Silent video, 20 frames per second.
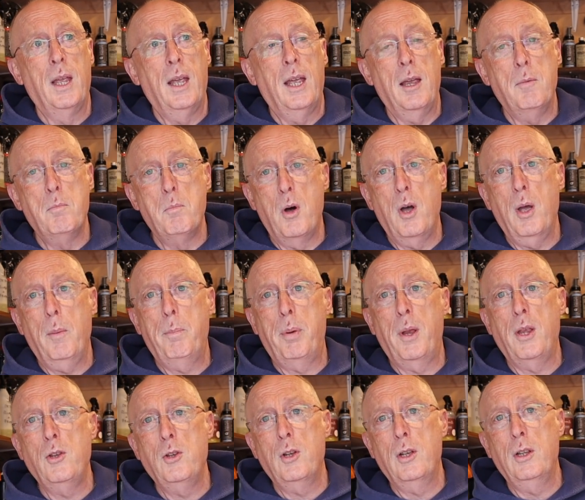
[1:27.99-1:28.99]
in my
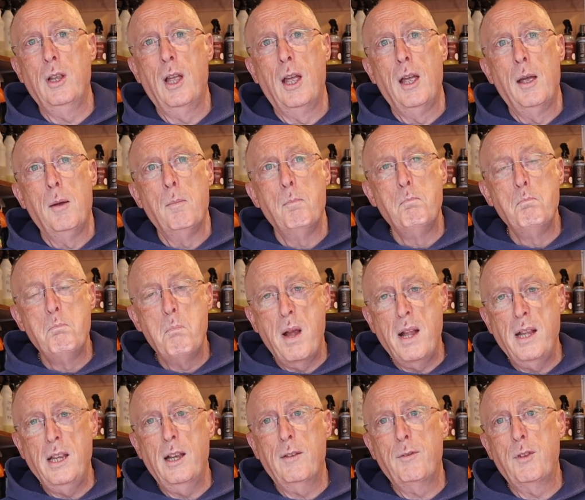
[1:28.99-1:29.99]
opinion,
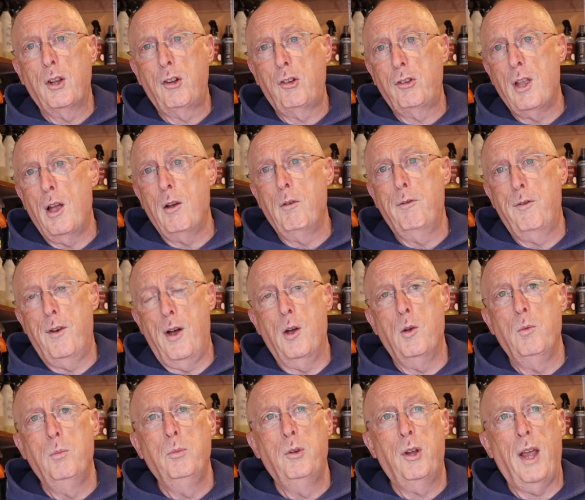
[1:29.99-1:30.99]
many of the snow
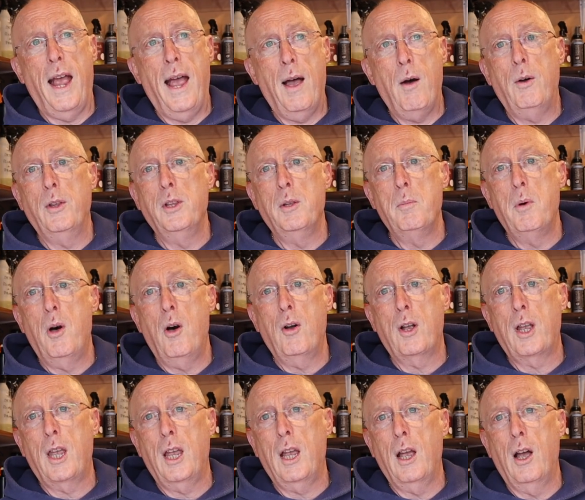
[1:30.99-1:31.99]
foams out on the
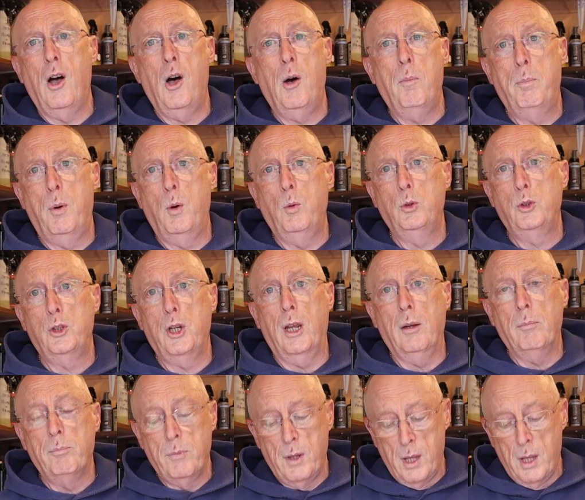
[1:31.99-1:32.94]
market are bullshit.